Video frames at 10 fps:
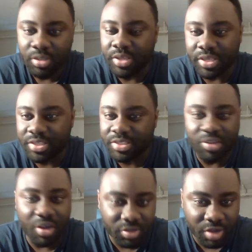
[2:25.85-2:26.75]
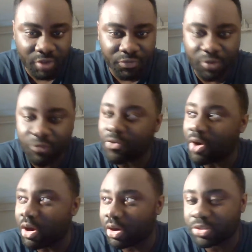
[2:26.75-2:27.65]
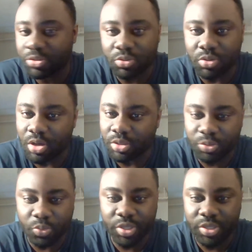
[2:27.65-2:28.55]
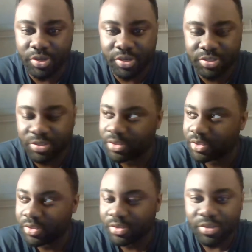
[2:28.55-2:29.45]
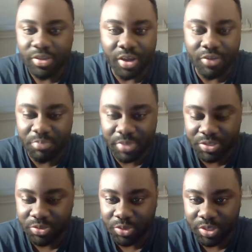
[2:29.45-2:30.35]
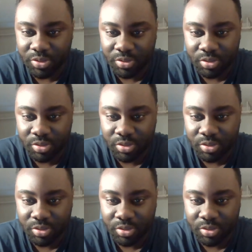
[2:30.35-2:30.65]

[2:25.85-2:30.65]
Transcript: This has gone on for far too long. 3 years of misery.